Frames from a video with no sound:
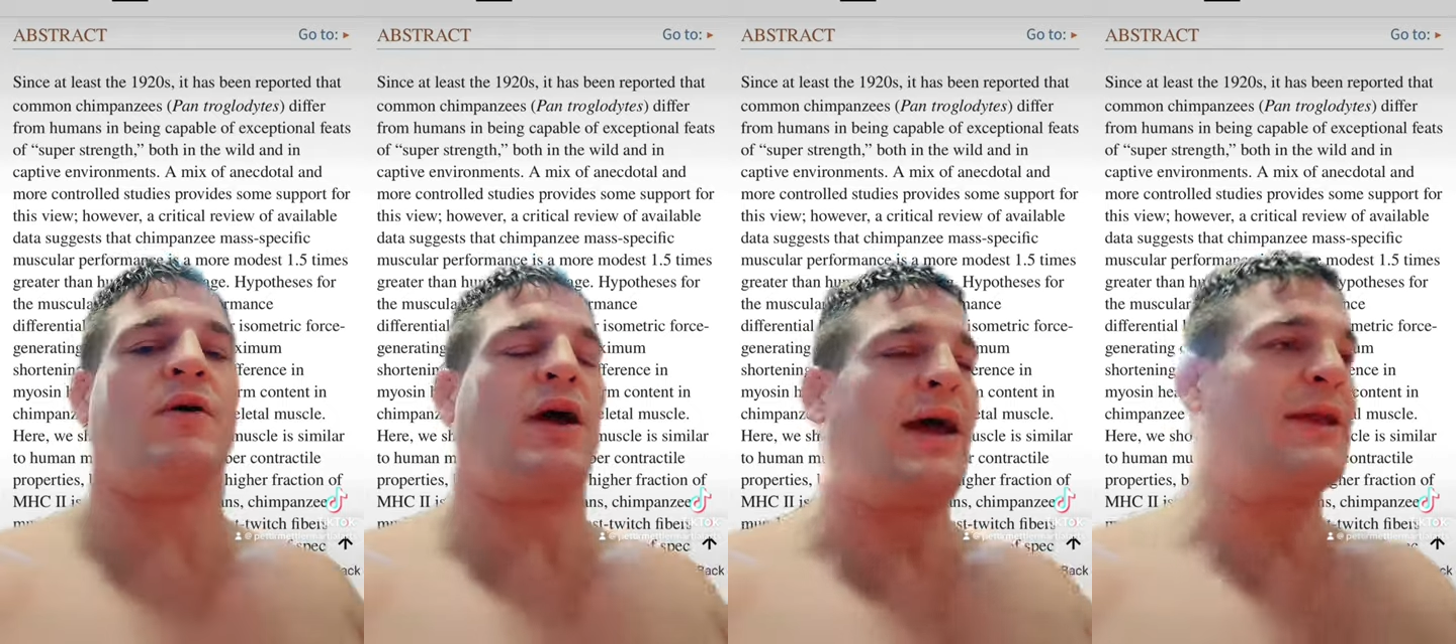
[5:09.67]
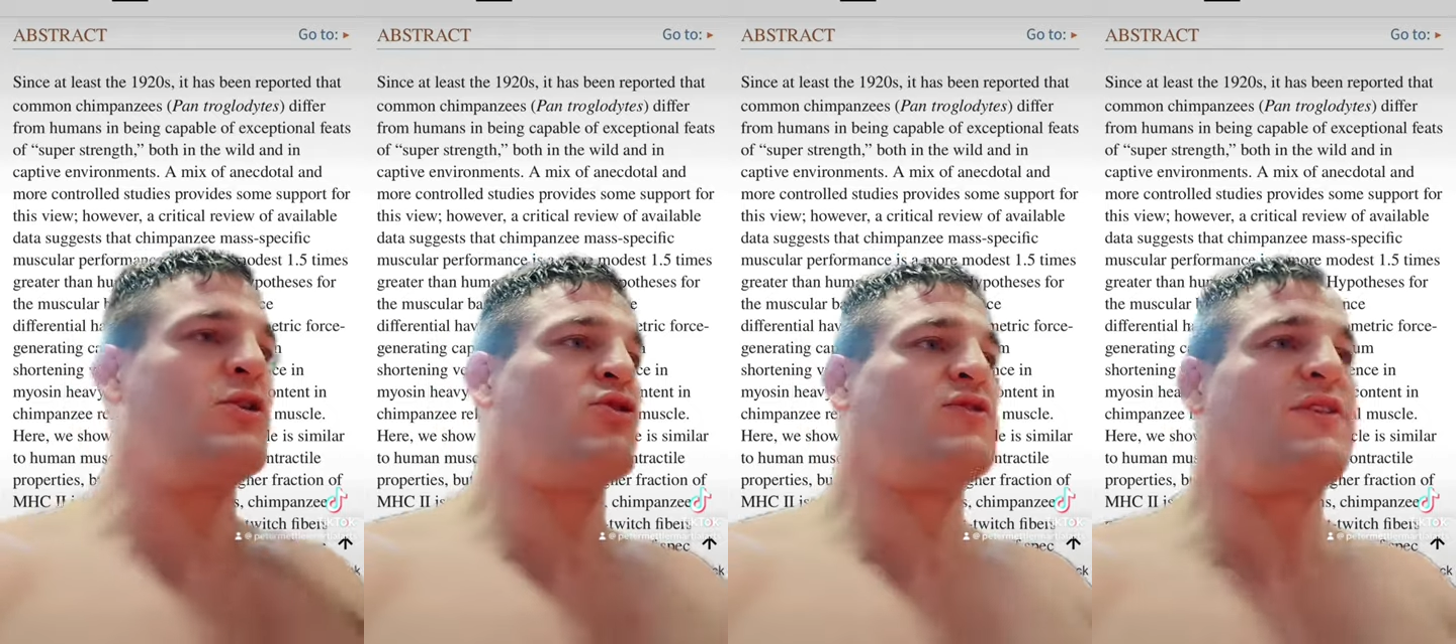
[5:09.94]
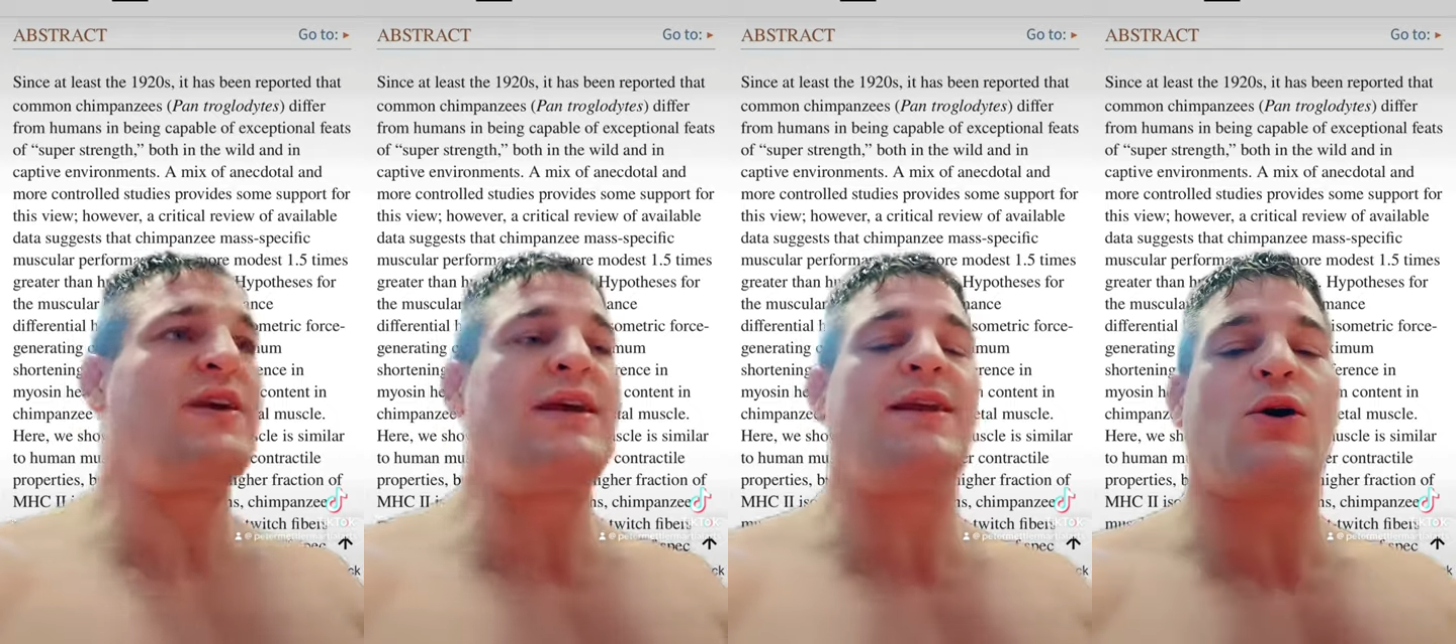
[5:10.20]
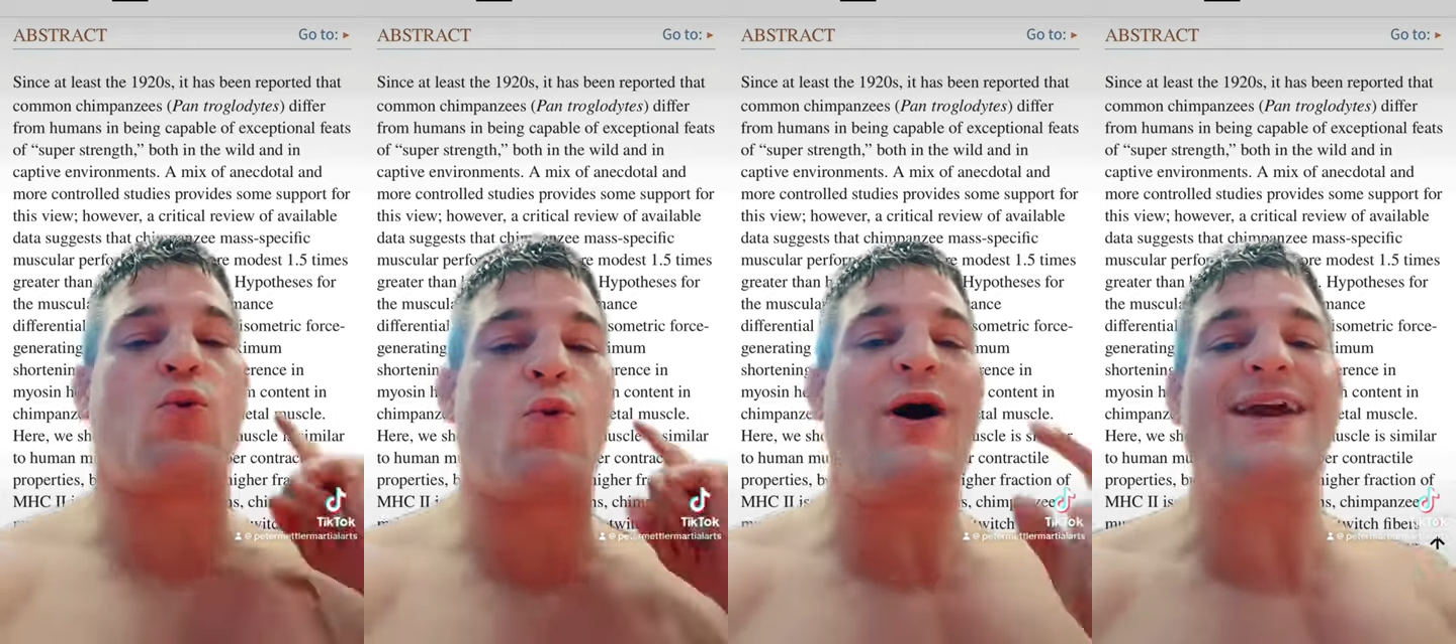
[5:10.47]
and you see
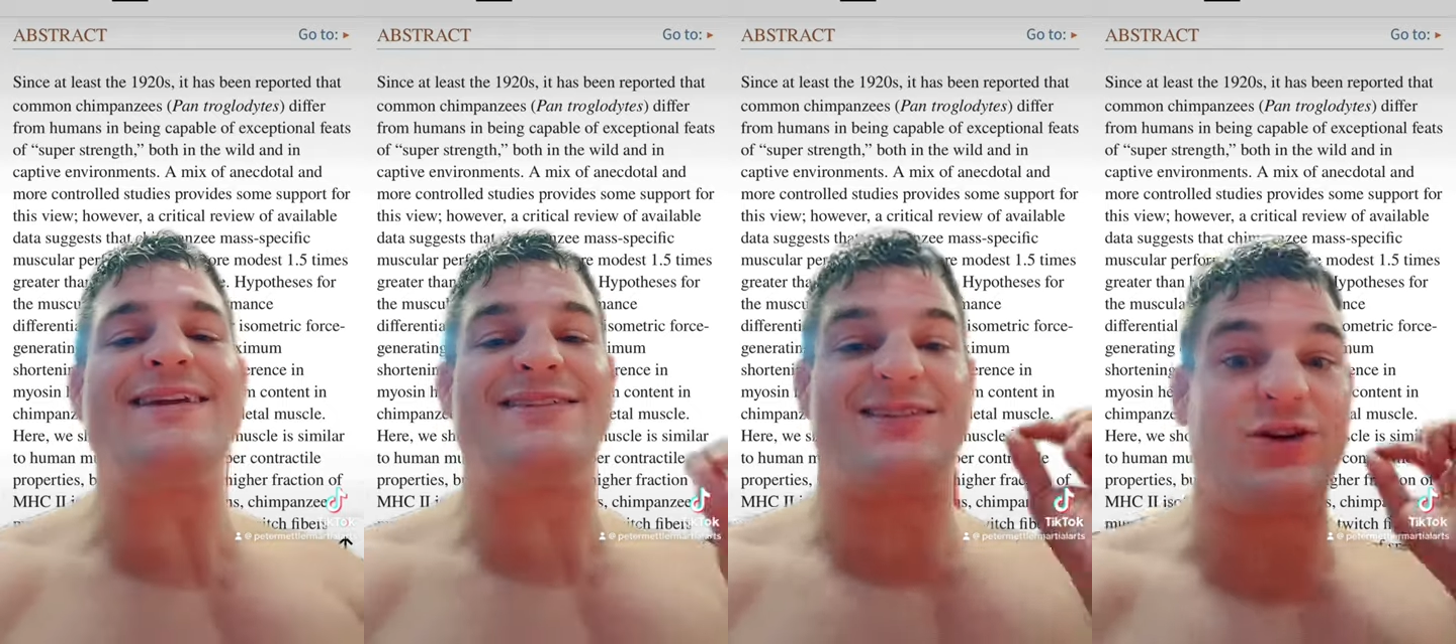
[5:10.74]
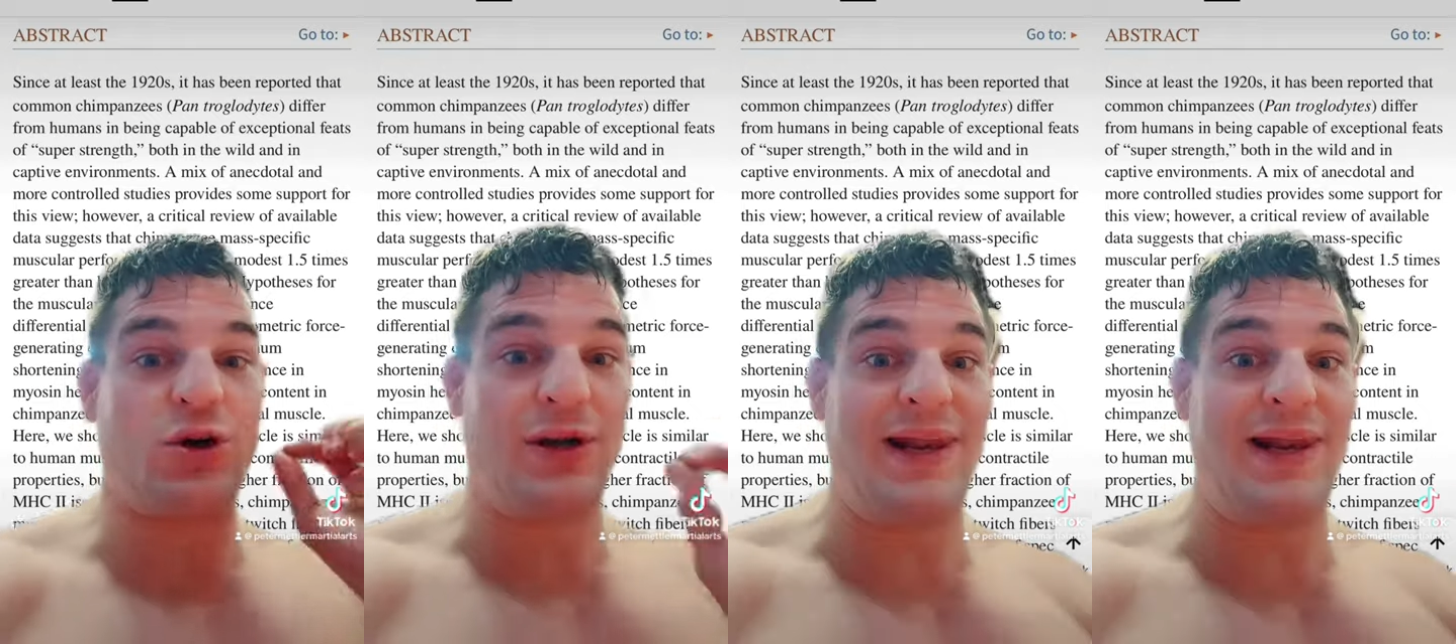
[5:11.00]
the weights you